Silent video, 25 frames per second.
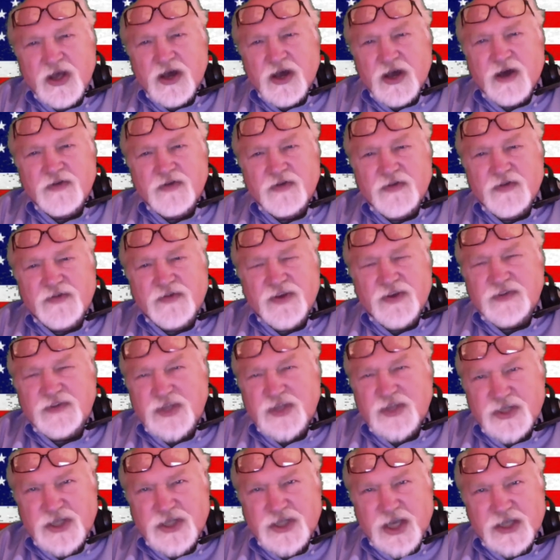of the
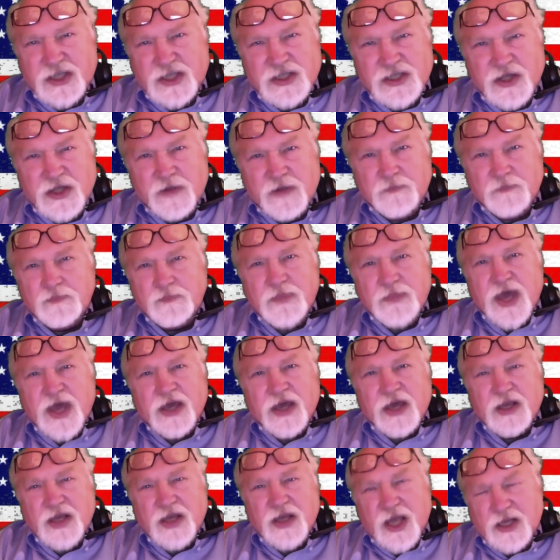50 states
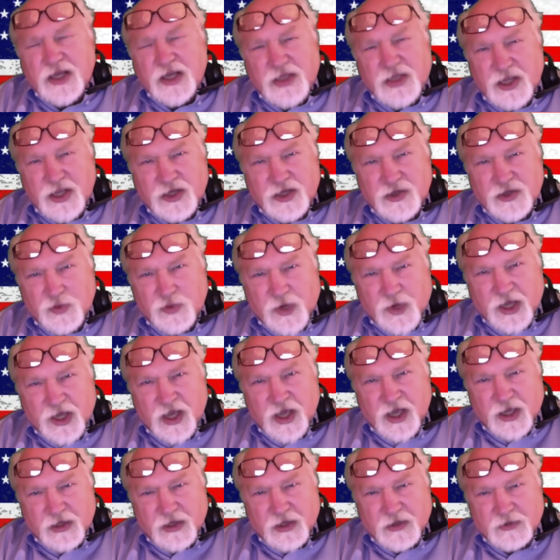back in
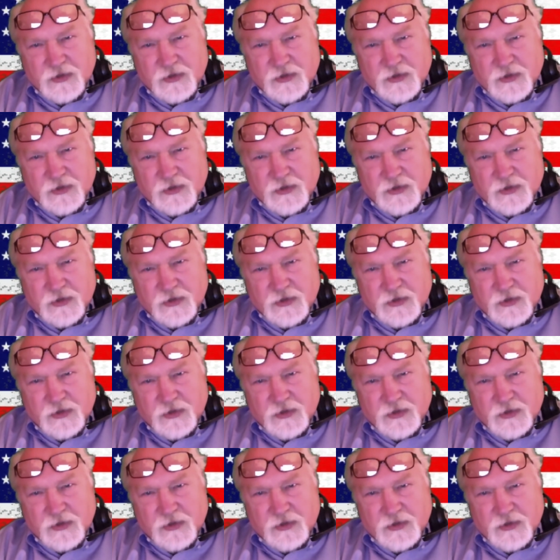1828.